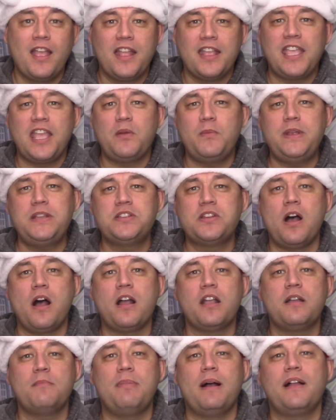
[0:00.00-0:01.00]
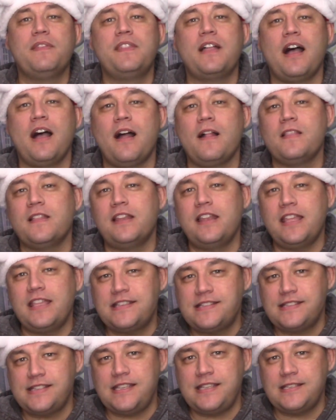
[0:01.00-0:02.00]
Can we talk about the holiday
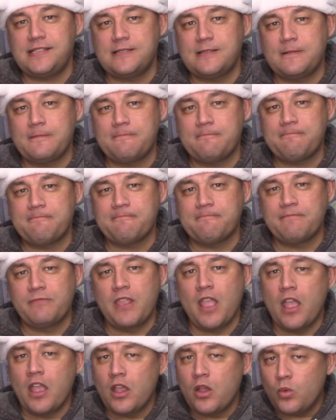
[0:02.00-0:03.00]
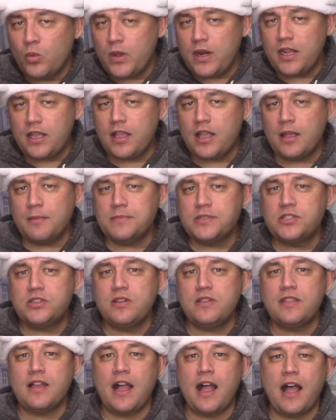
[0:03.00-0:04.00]
season? When it comes
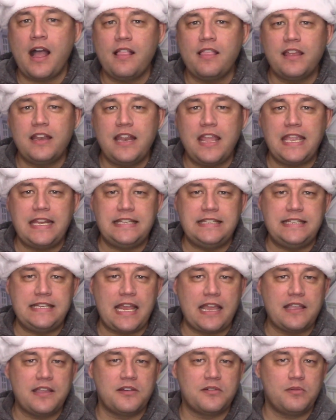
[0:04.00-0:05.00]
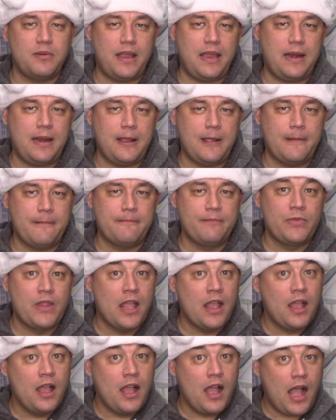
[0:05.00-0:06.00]
to the holiday decorating,
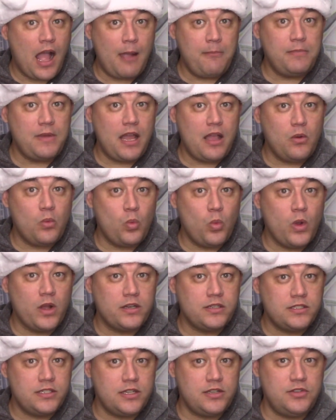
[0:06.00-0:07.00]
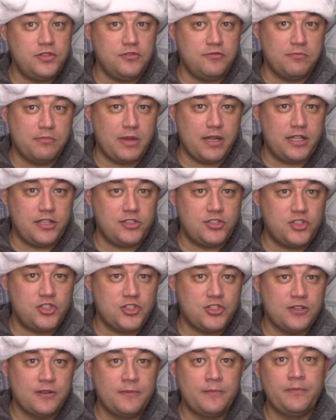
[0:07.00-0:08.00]
I'm not one to do
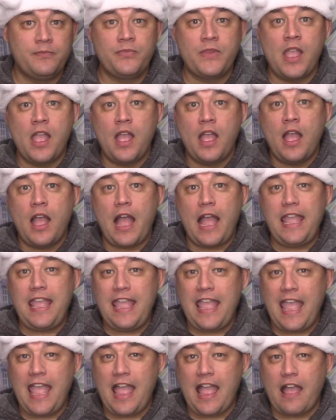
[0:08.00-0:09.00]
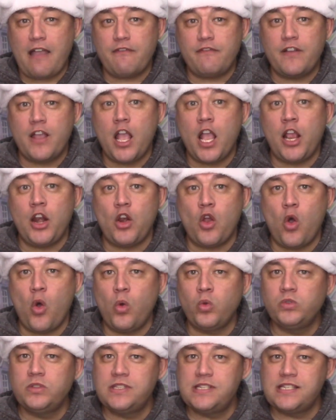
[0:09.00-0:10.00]
much. I have an
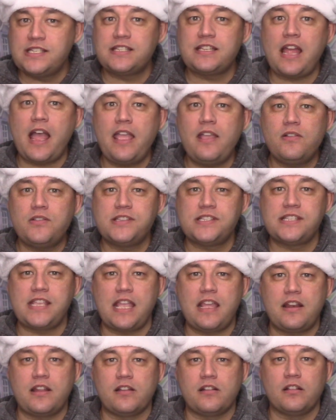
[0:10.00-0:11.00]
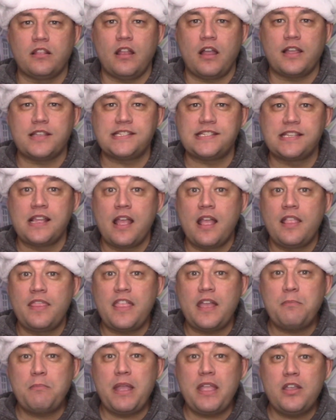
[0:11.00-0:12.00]
old-style Santa Claus
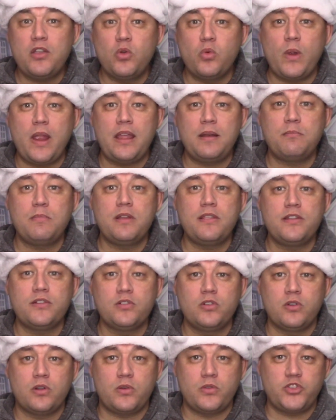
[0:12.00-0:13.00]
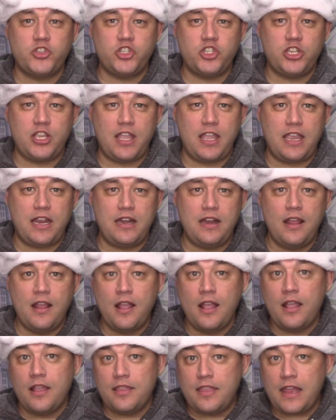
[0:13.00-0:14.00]
that my grandmother crocheted
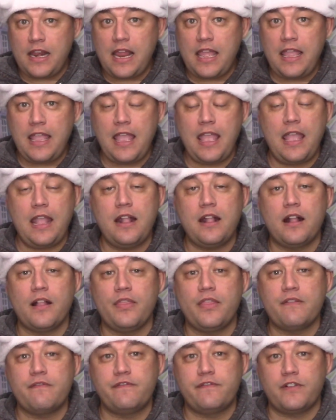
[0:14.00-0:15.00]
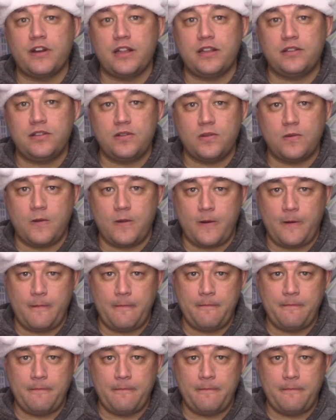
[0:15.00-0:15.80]
that I hang on the front door.